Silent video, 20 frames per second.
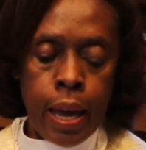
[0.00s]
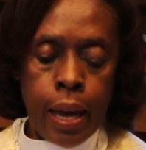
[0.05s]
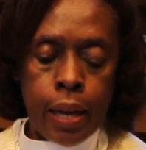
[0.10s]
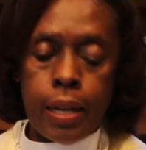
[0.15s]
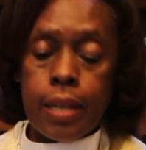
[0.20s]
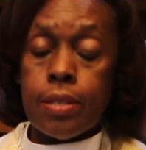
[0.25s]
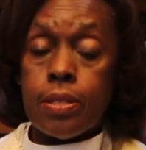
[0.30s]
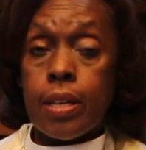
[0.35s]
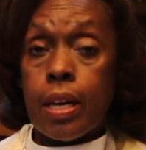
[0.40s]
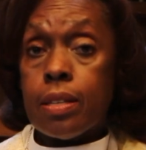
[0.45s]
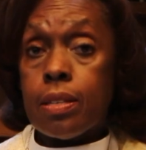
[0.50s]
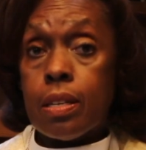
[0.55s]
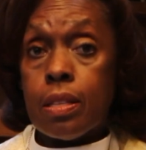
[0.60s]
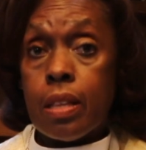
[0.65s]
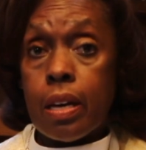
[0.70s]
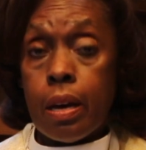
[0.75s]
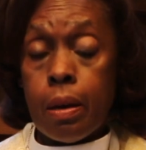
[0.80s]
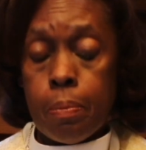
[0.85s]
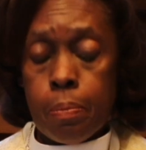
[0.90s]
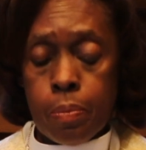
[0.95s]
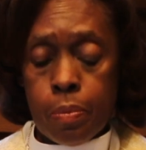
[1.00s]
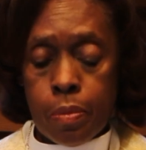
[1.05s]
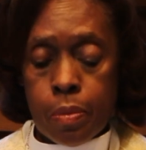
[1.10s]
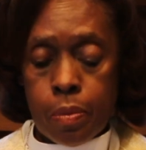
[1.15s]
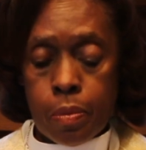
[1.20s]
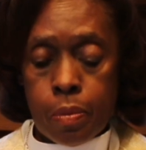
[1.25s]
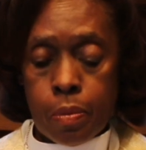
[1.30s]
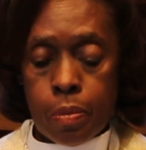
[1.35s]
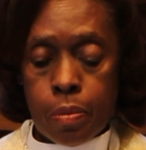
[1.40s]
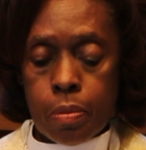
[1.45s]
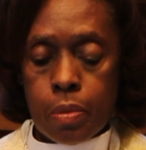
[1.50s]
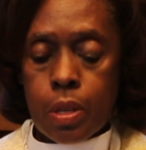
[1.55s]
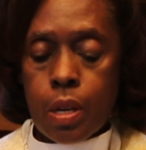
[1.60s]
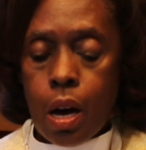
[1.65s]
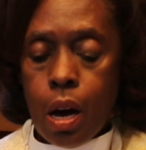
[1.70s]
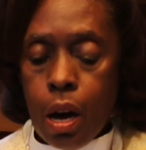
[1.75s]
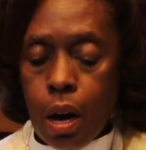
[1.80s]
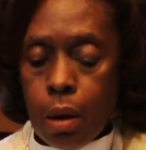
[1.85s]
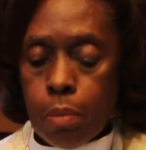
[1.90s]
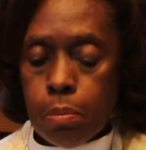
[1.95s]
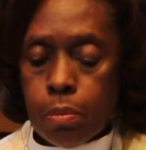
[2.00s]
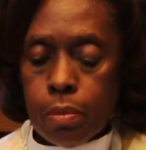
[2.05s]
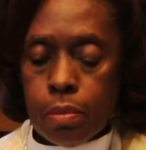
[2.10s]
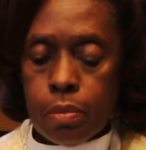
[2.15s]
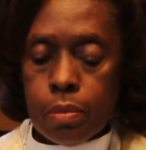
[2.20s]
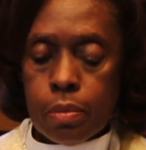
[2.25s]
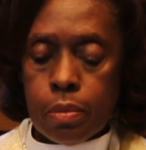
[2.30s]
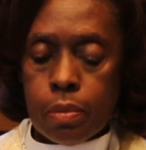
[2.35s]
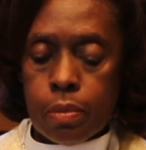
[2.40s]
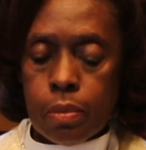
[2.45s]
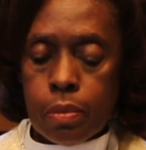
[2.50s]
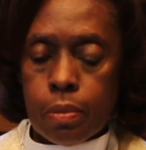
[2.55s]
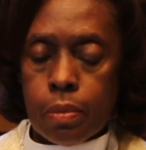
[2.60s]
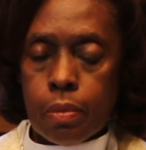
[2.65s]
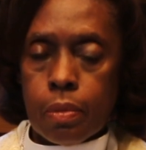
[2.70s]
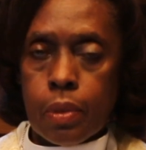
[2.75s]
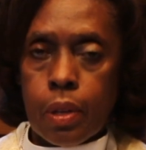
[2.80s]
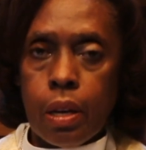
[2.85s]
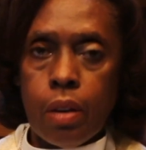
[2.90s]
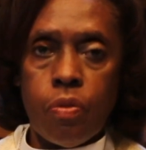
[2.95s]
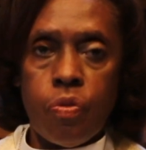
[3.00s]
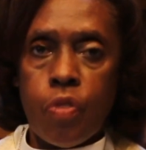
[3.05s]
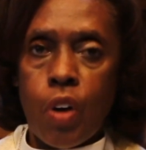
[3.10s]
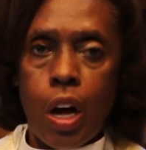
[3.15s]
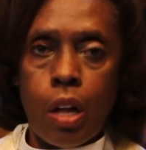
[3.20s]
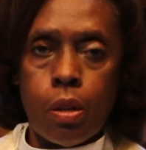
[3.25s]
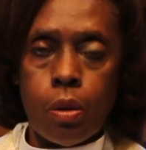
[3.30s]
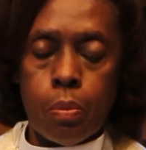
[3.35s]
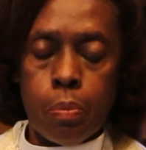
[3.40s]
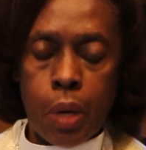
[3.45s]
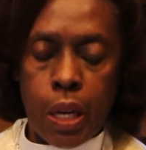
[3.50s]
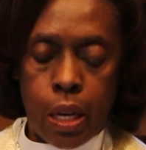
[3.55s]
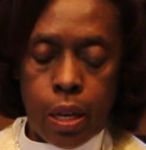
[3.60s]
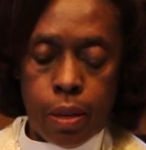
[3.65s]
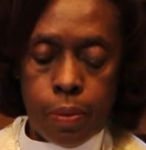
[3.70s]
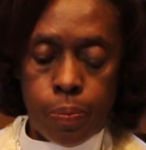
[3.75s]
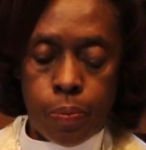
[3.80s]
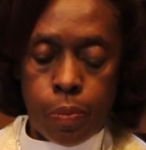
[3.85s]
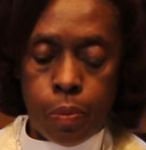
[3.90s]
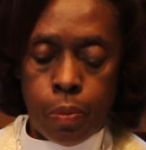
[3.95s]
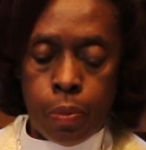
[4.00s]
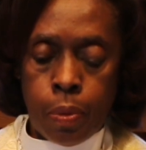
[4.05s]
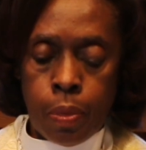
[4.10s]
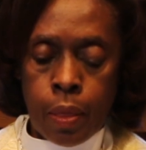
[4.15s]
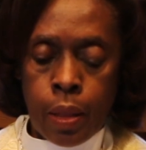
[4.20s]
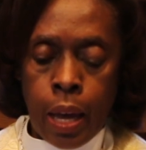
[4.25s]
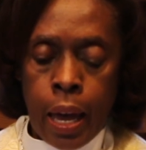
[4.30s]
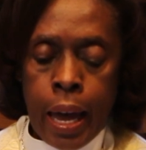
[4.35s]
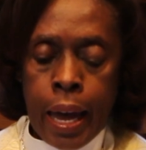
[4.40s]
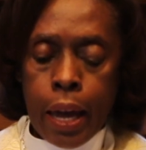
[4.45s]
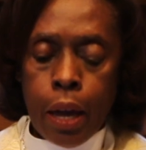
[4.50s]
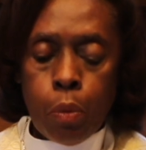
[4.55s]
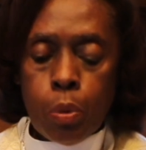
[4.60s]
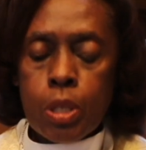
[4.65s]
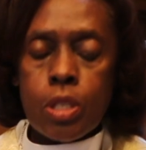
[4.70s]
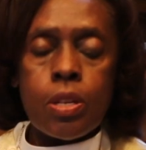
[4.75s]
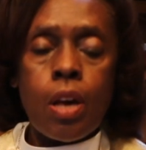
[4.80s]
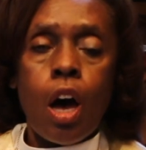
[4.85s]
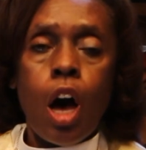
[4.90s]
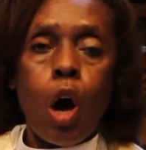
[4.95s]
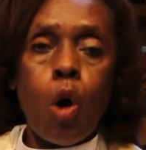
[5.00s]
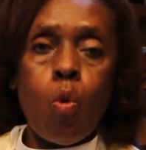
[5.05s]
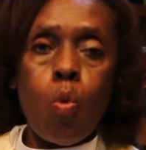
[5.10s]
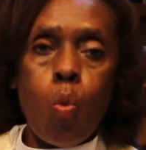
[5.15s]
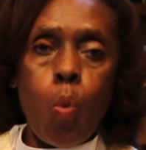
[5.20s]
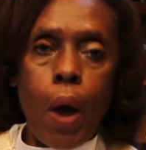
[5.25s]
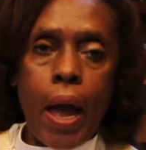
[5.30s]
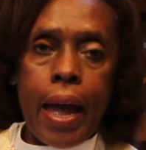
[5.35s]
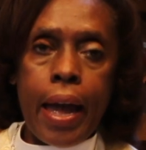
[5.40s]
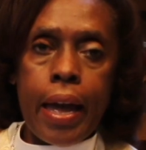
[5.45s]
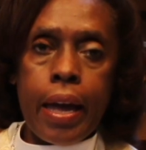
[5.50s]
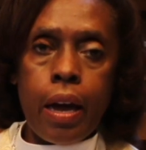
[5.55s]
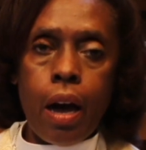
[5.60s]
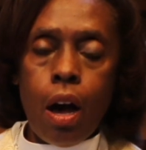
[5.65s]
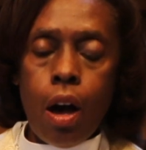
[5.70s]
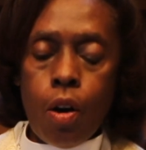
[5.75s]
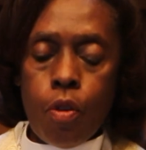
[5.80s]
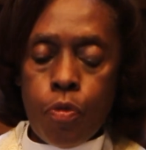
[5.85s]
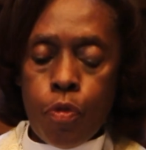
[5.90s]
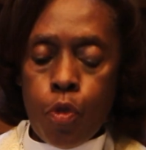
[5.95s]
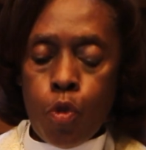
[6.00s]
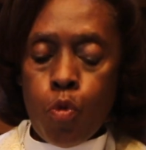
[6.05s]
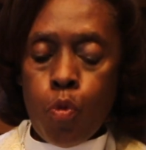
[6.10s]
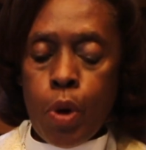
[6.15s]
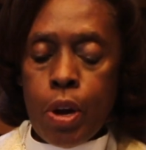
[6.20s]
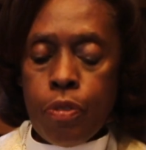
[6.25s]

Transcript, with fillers: and he said to them, Come and follow me. It was a way of